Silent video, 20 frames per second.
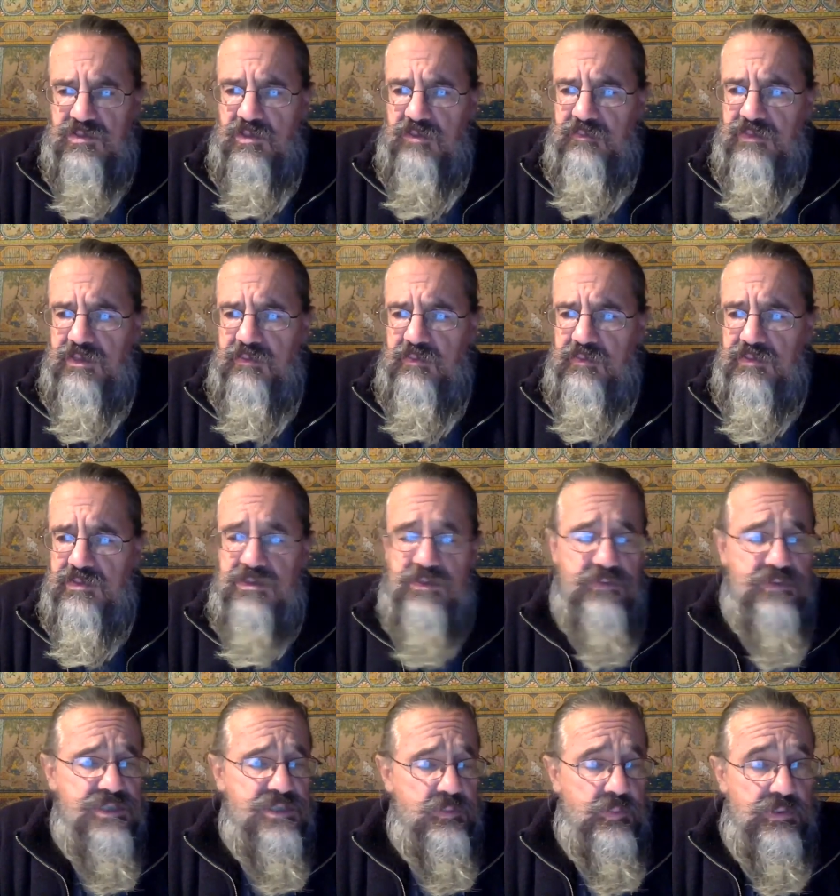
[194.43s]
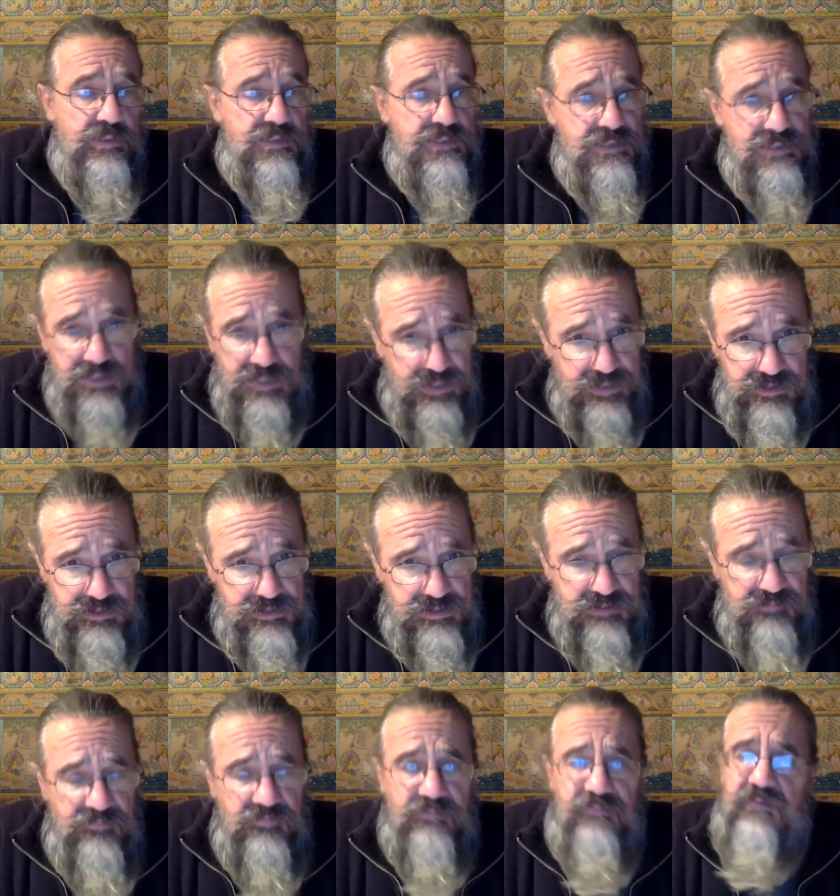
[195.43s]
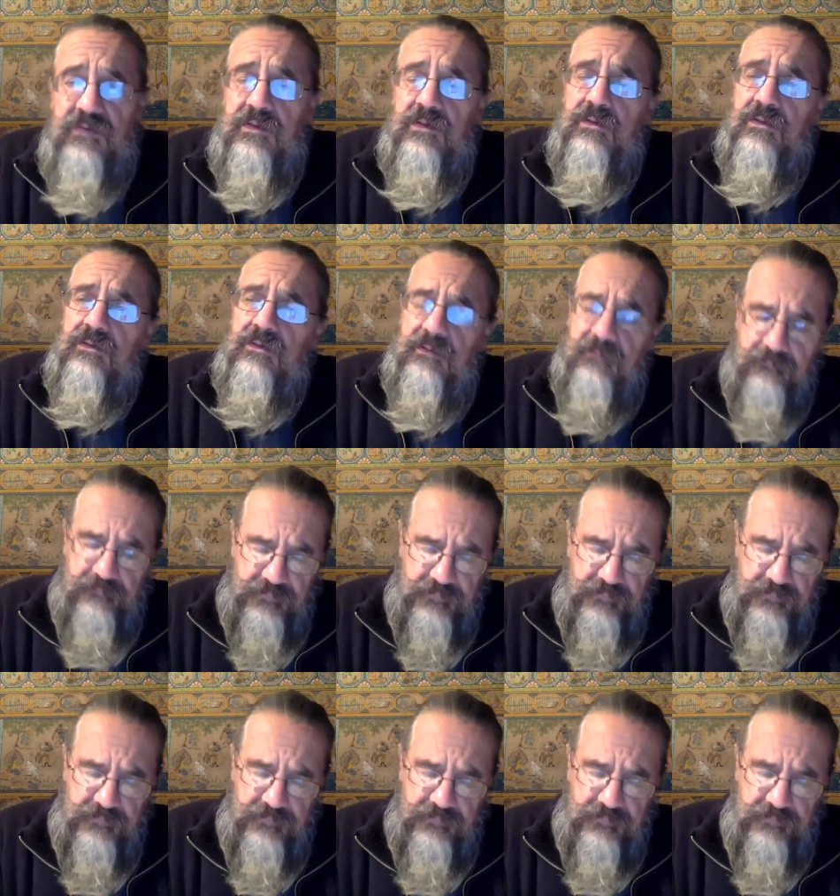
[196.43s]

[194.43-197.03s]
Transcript: Normally we rejoice when desires are fulfilled,